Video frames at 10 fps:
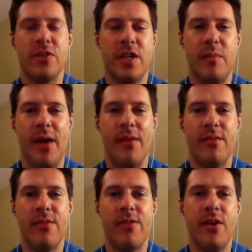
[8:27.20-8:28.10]
to get
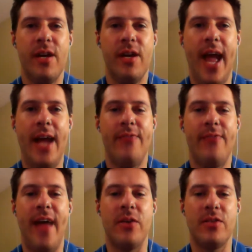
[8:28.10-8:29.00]
about
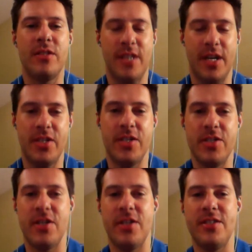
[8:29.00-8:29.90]
38,000
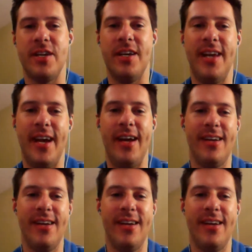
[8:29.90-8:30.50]
touches on Sunday.